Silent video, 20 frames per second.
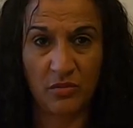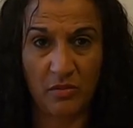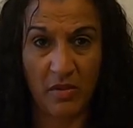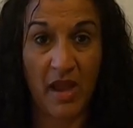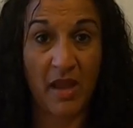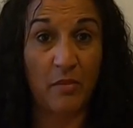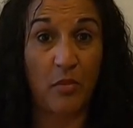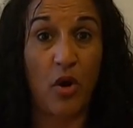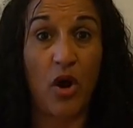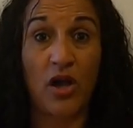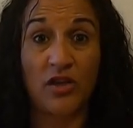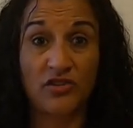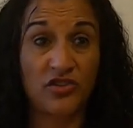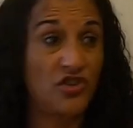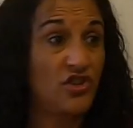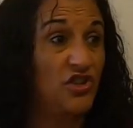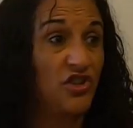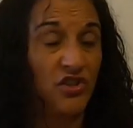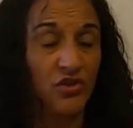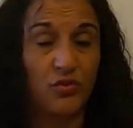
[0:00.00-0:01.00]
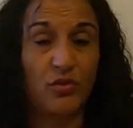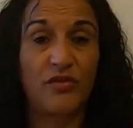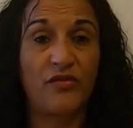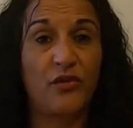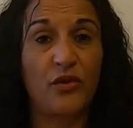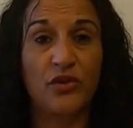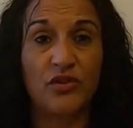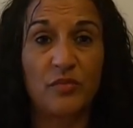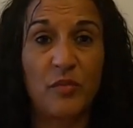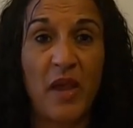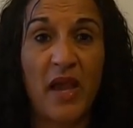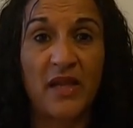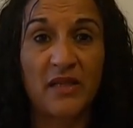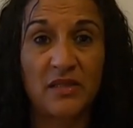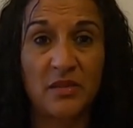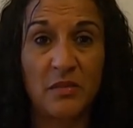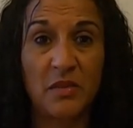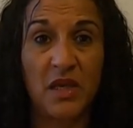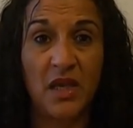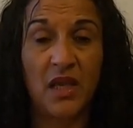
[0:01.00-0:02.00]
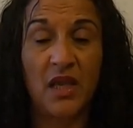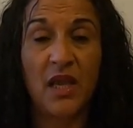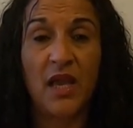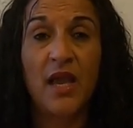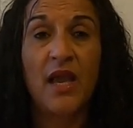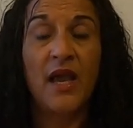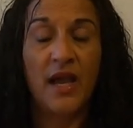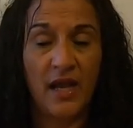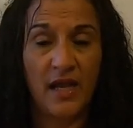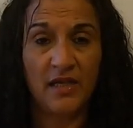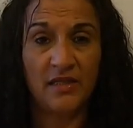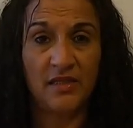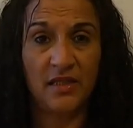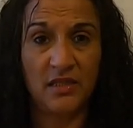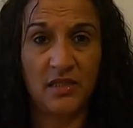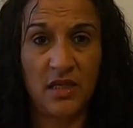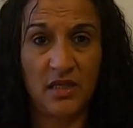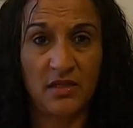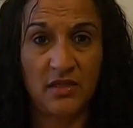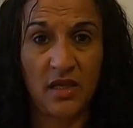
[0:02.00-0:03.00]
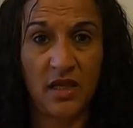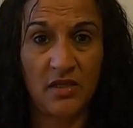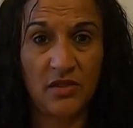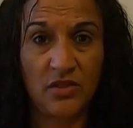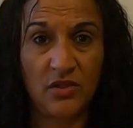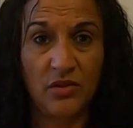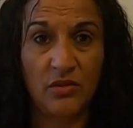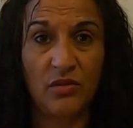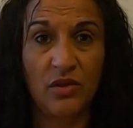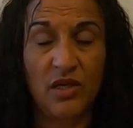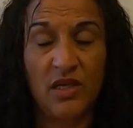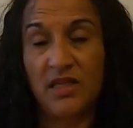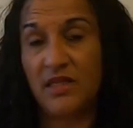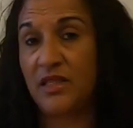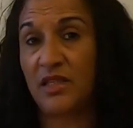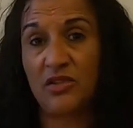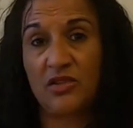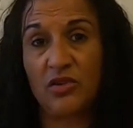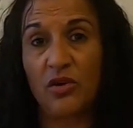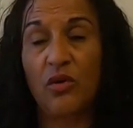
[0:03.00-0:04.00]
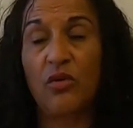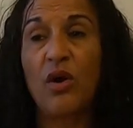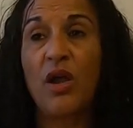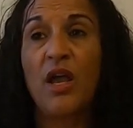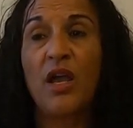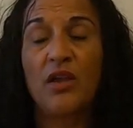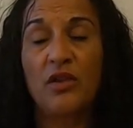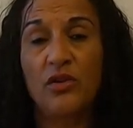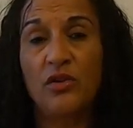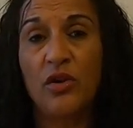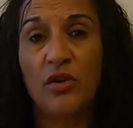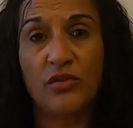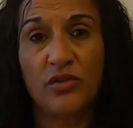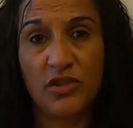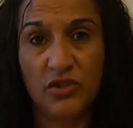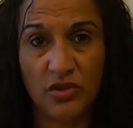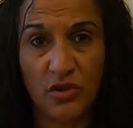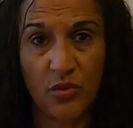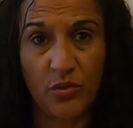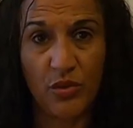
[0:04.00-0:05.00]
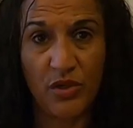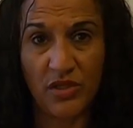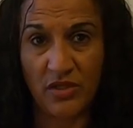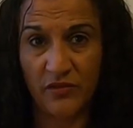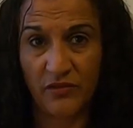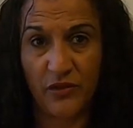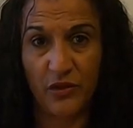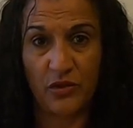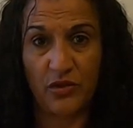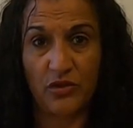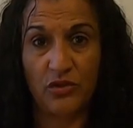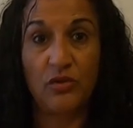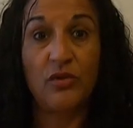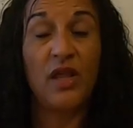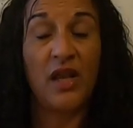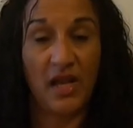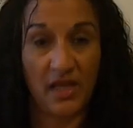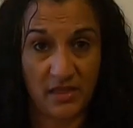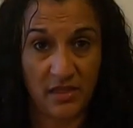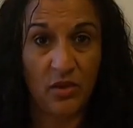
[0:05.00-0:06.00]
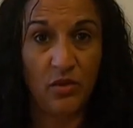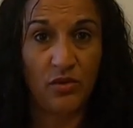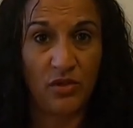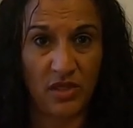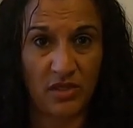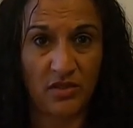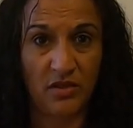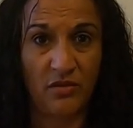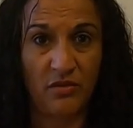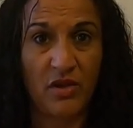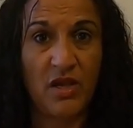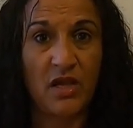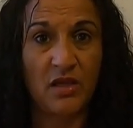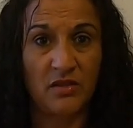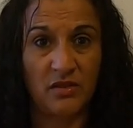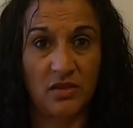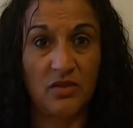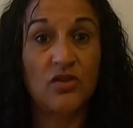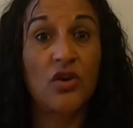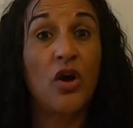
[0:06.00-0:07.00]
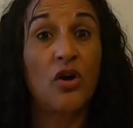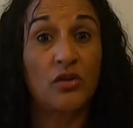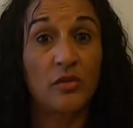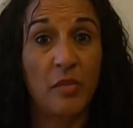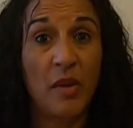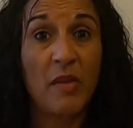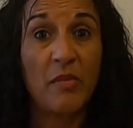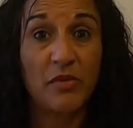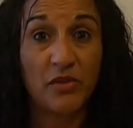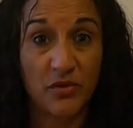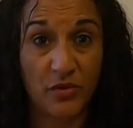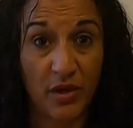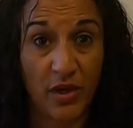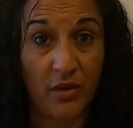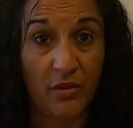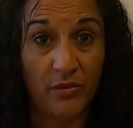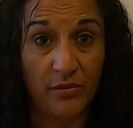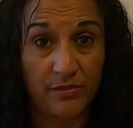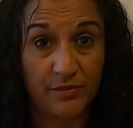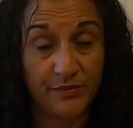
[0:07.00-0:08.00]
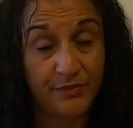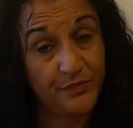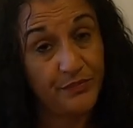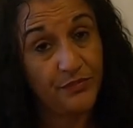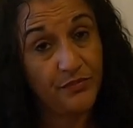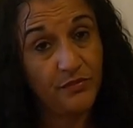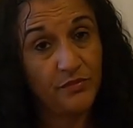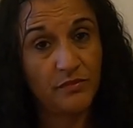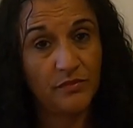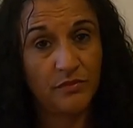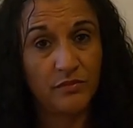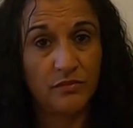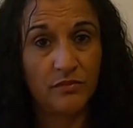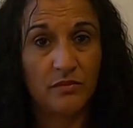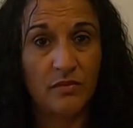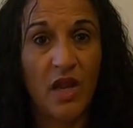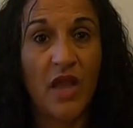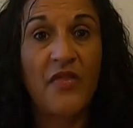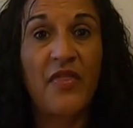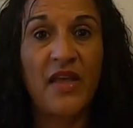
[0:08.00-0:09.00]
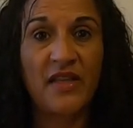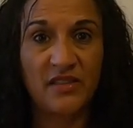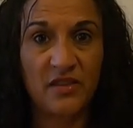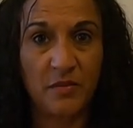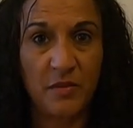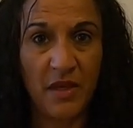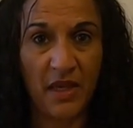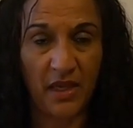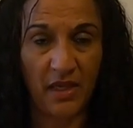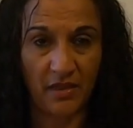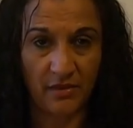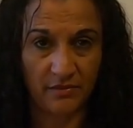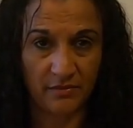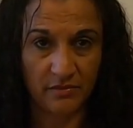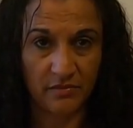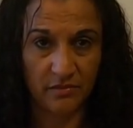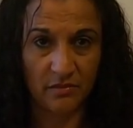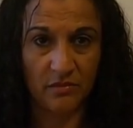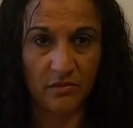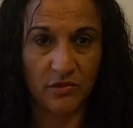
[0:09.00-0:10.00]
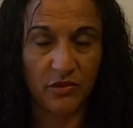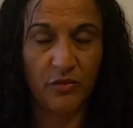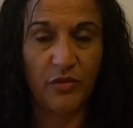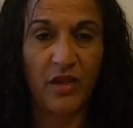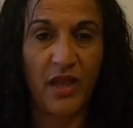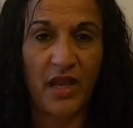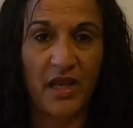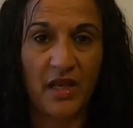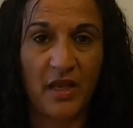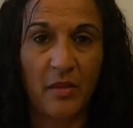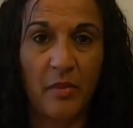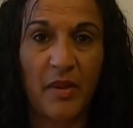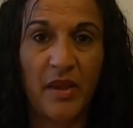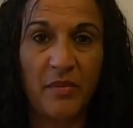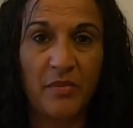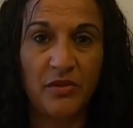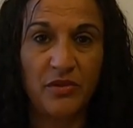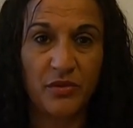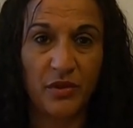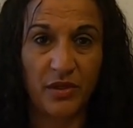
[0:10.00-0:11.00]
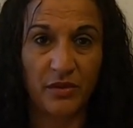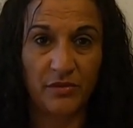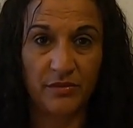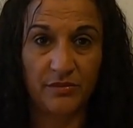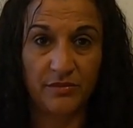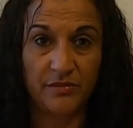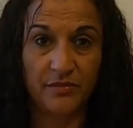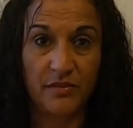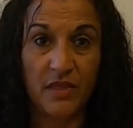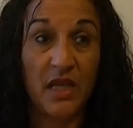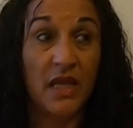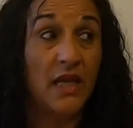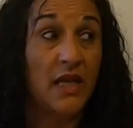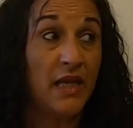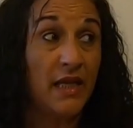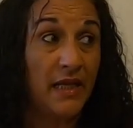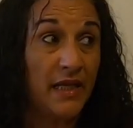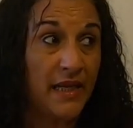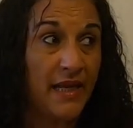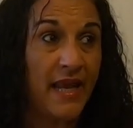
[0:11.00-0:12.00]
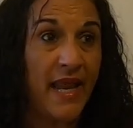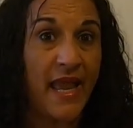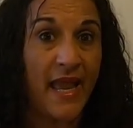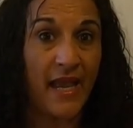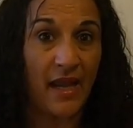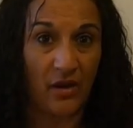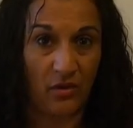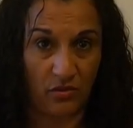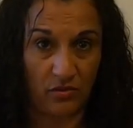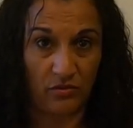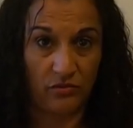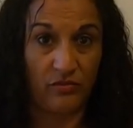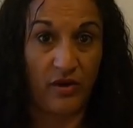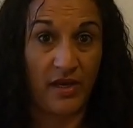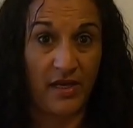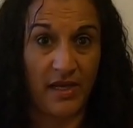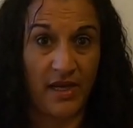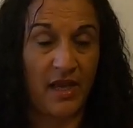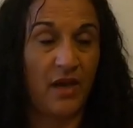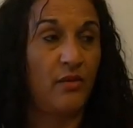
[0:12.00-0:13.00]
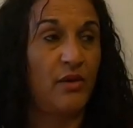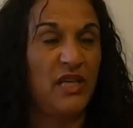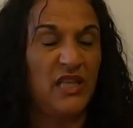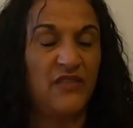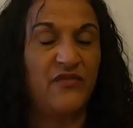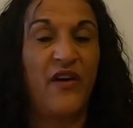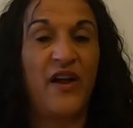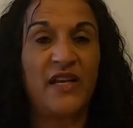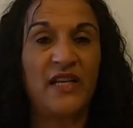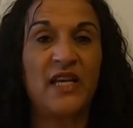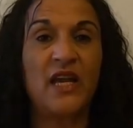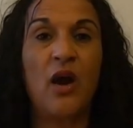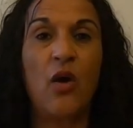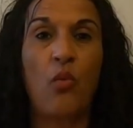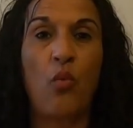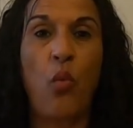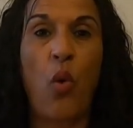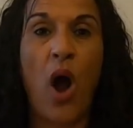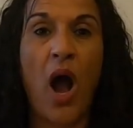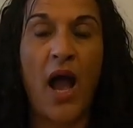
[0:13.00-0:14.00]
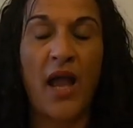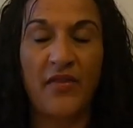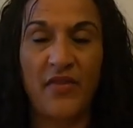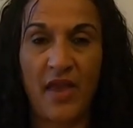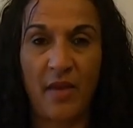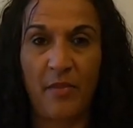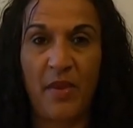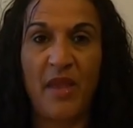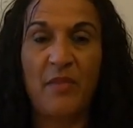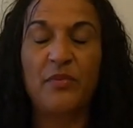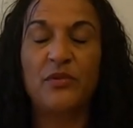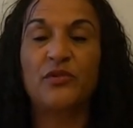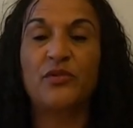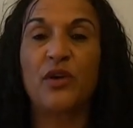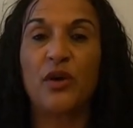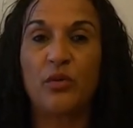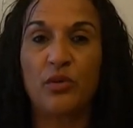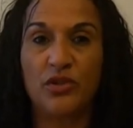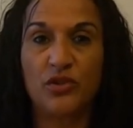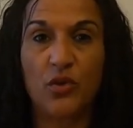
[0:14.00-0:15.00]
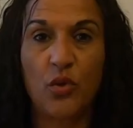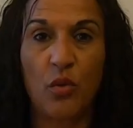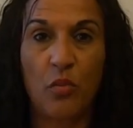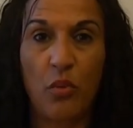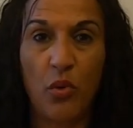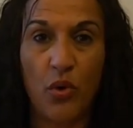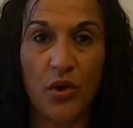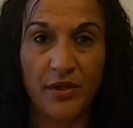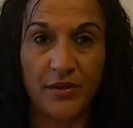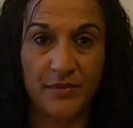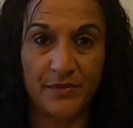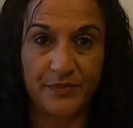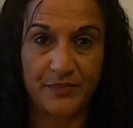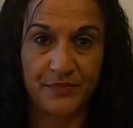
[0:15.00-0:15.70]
my boss, she just refers back to me. I said, yes, I do. He said, so, there's no reason for you to do that. I said, oh, yes, there is. It's called a paper trail. That's me creating a paper trail. Now, right now, he's finding out why that paper trail was so important.